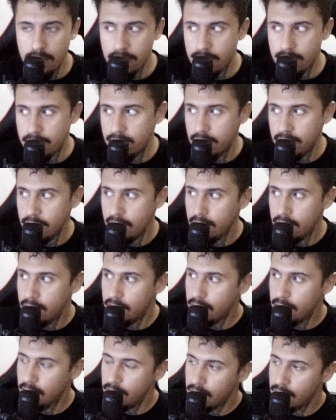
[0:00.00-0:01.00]
The
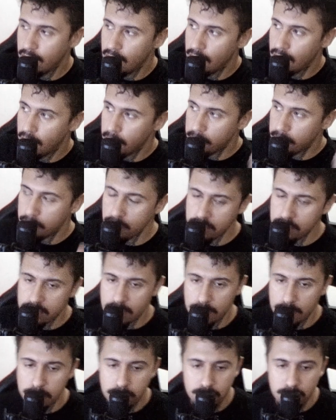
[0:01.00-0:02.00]
books
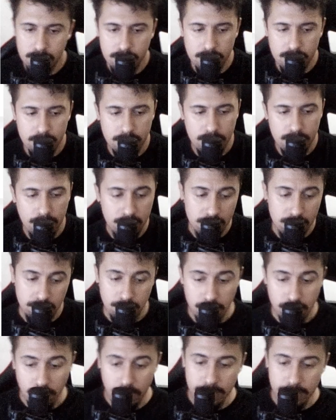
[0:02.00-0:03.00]
table is on the
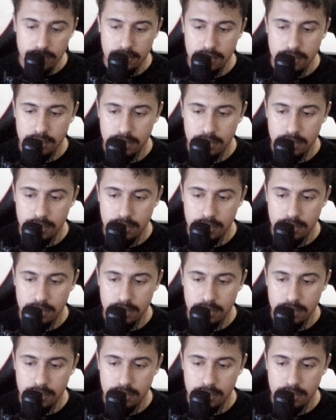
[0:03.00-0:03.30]
right.